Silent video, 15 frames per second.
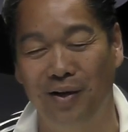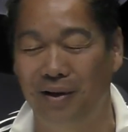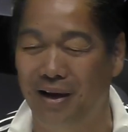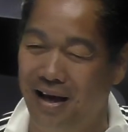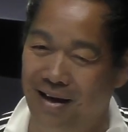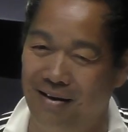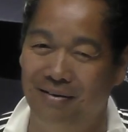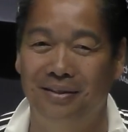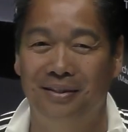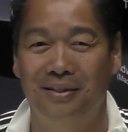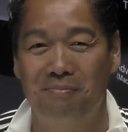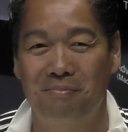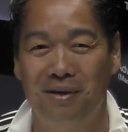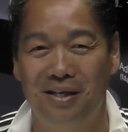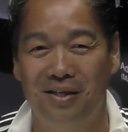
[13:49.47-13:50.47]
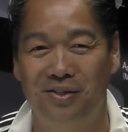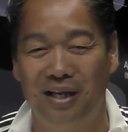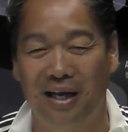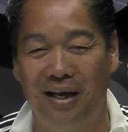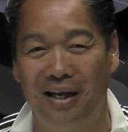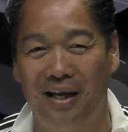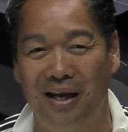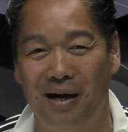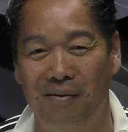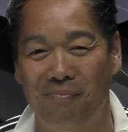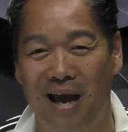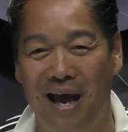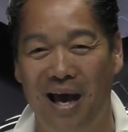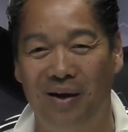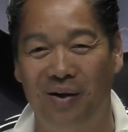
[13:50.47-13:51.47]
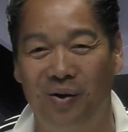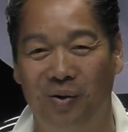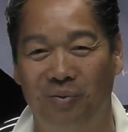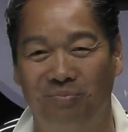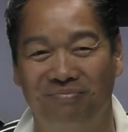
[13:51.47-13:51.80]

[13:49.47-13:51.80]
and me setting it up at home.